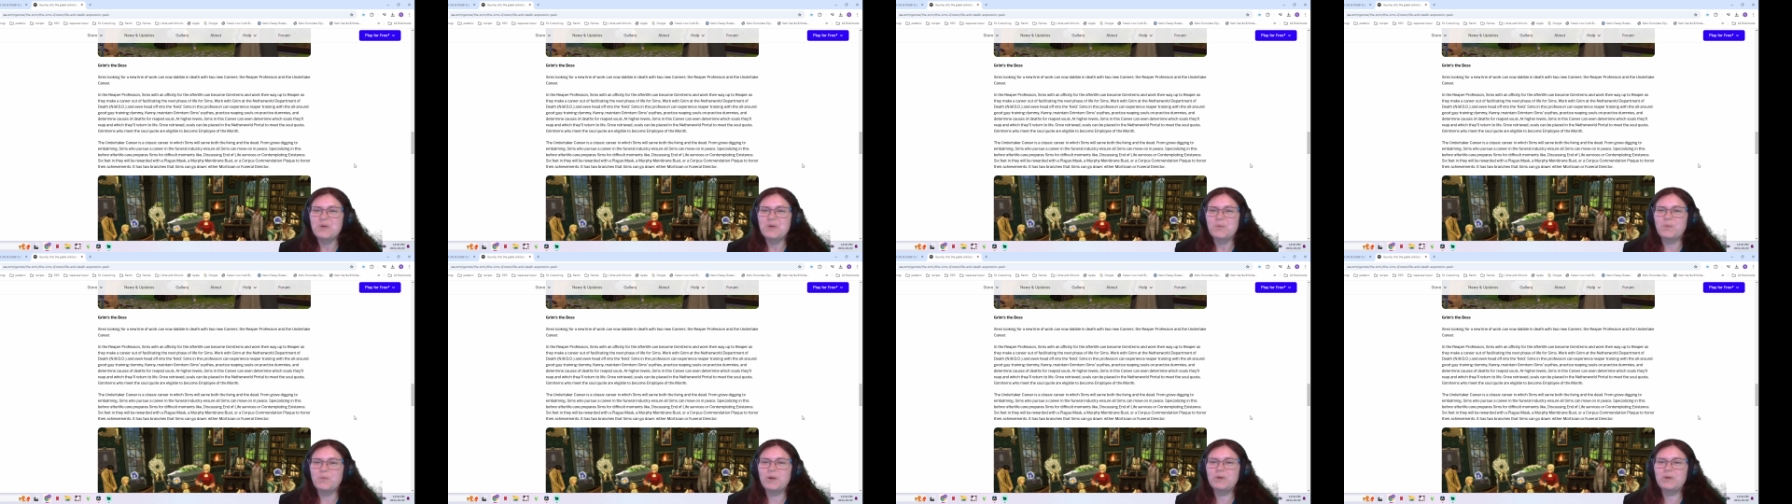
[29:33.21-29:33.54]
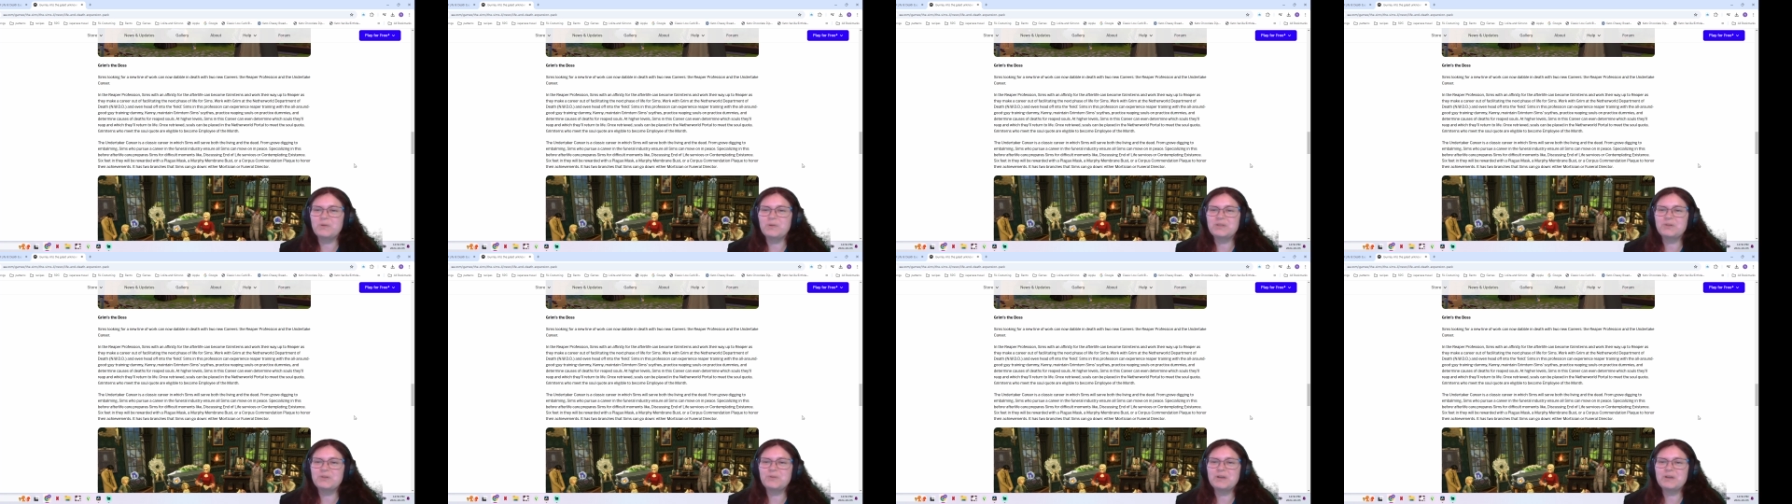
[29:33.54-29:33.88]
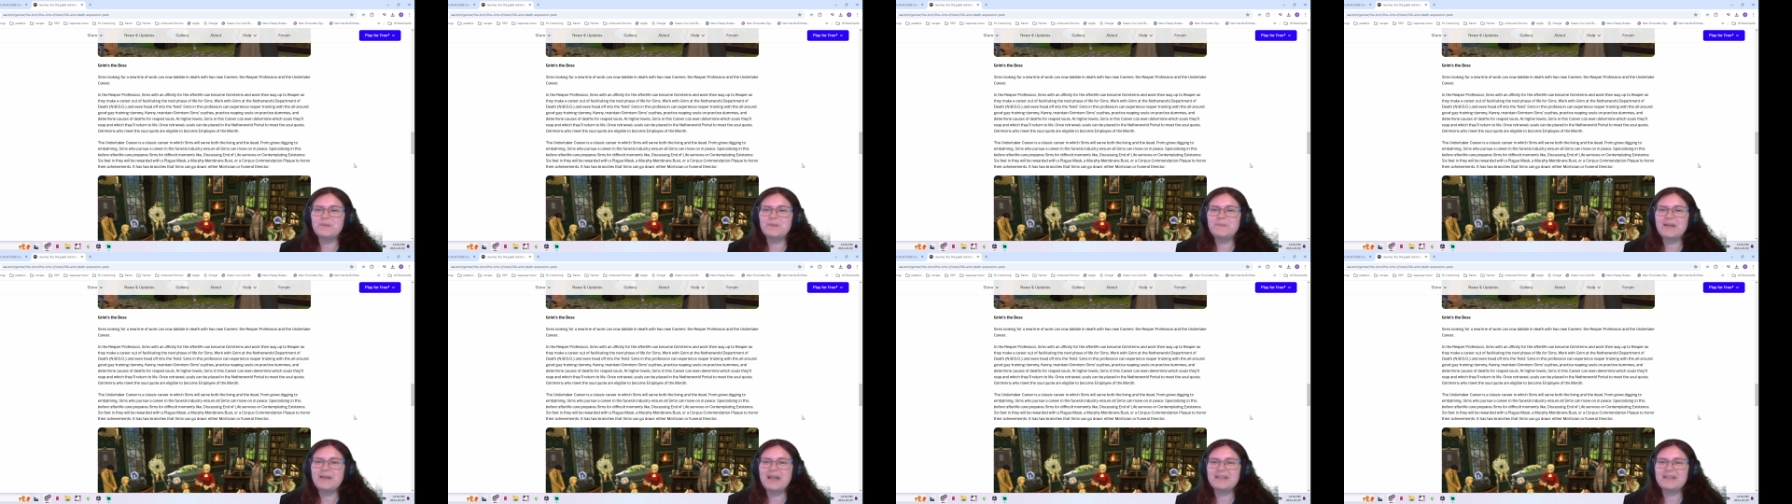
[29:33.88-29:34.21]
Work with
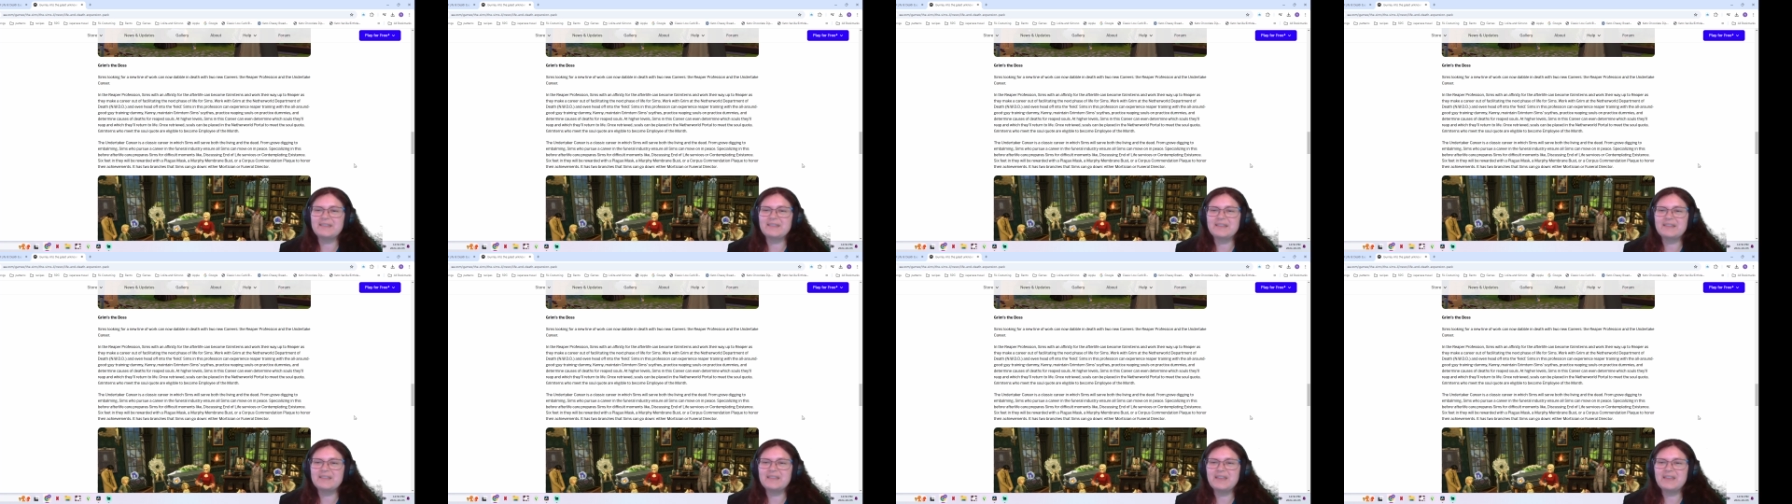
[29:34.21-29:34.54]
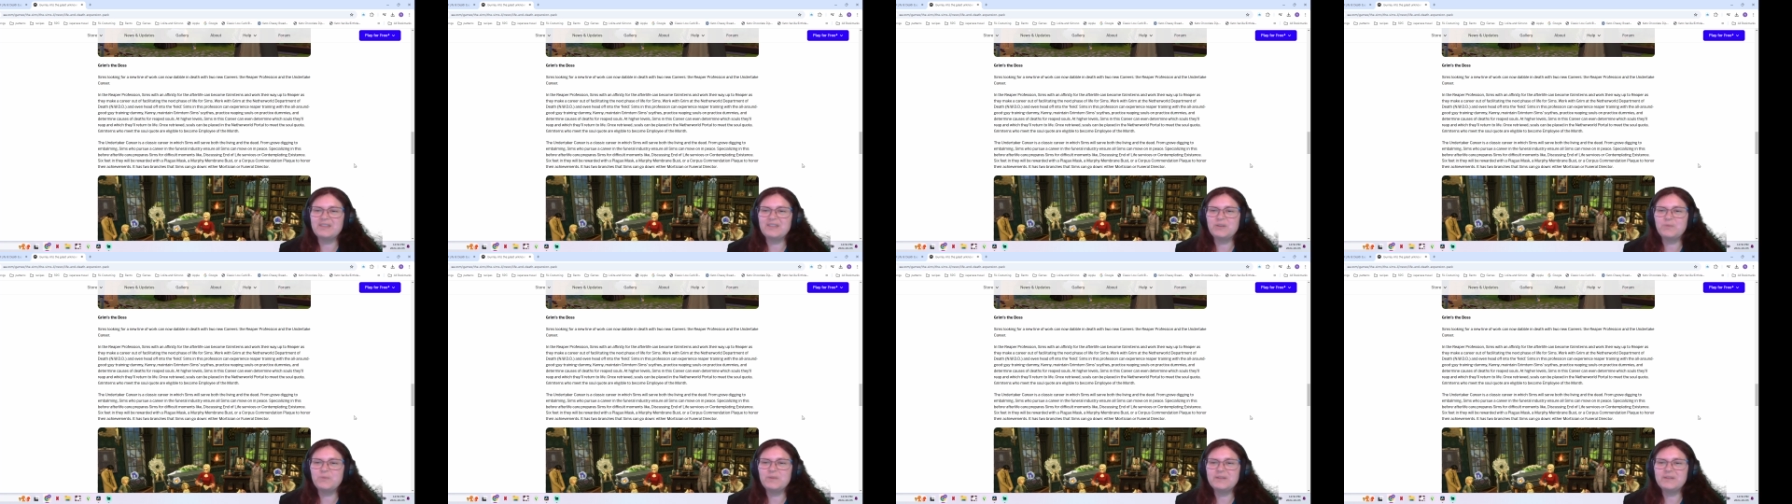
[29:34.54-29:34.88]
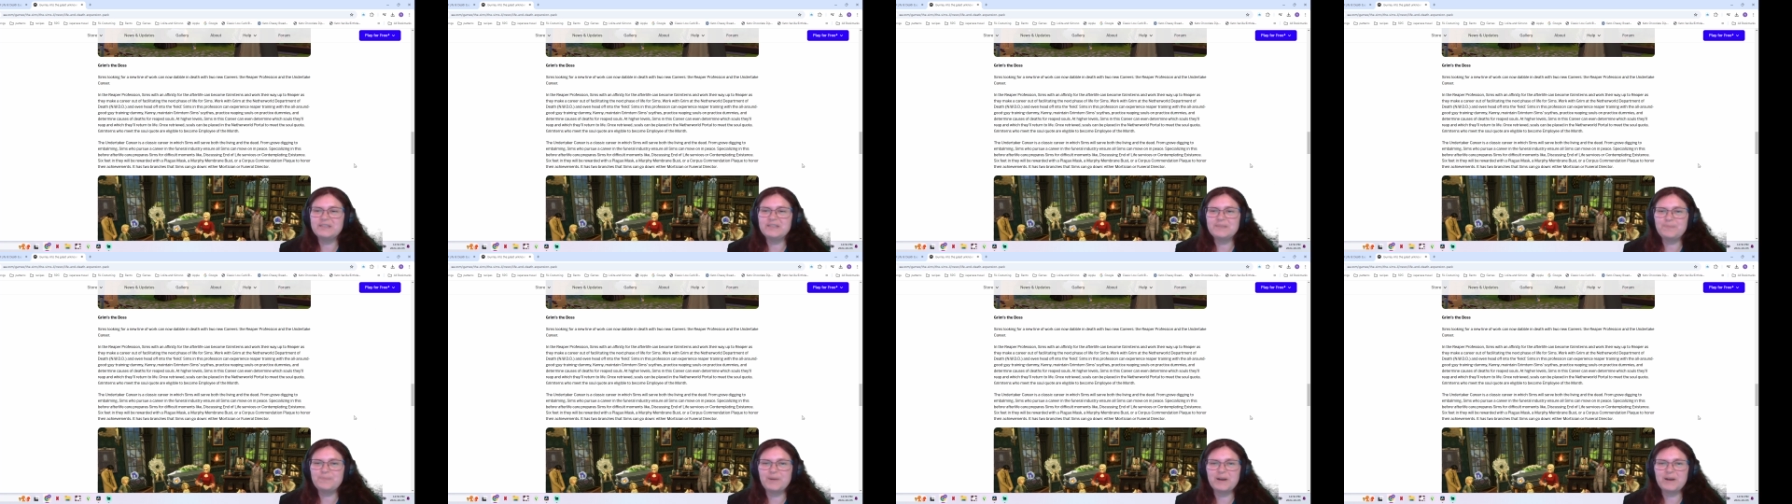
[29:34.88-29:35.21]
Grim at the Netherworld
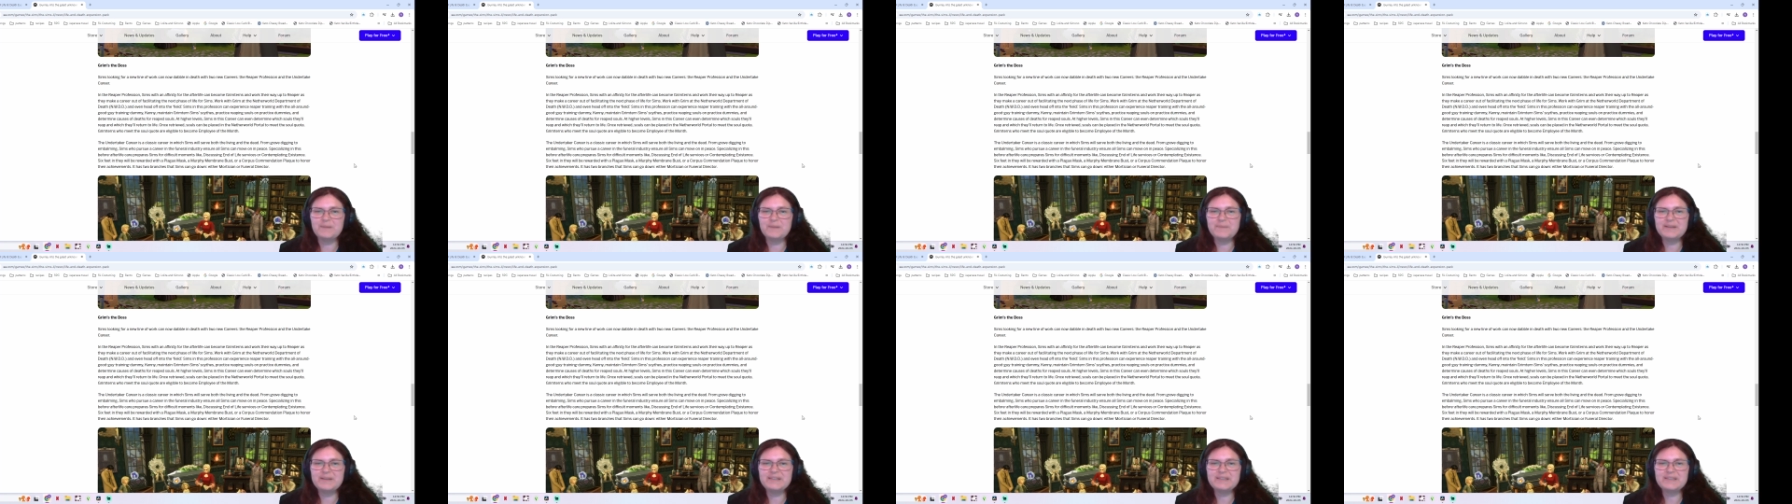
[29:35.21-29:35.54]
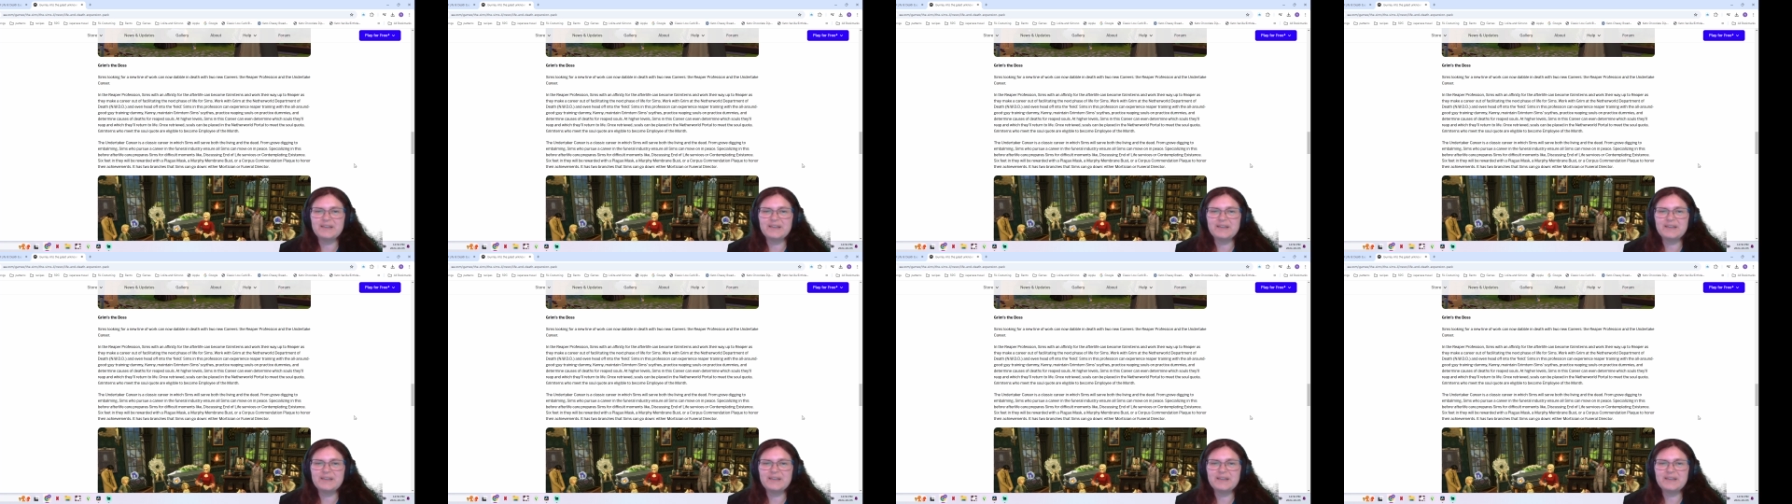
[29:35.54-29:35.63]
Department